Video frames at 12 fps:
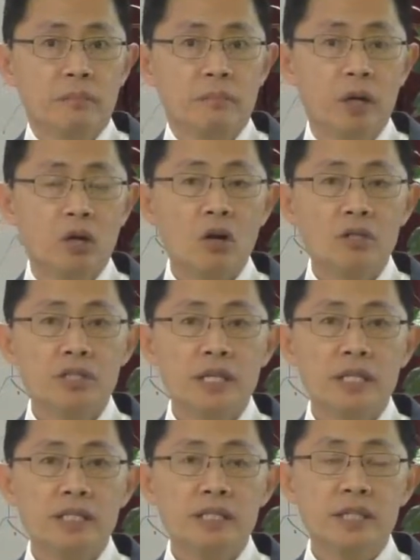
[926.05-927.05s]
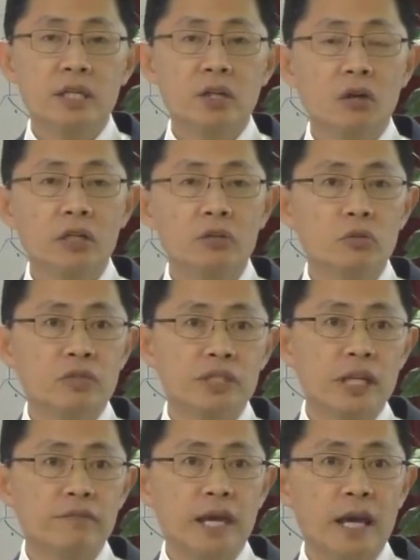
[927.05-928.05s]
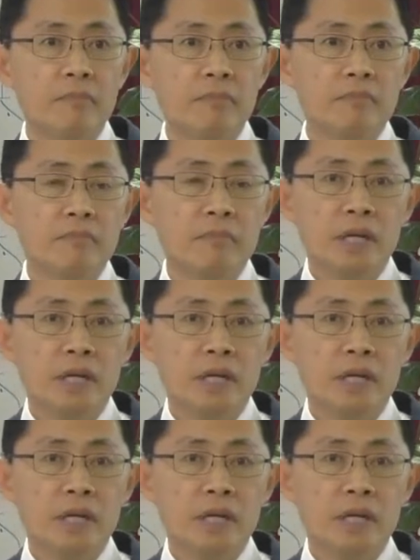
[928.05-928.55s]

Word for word: But God says, in order to save them,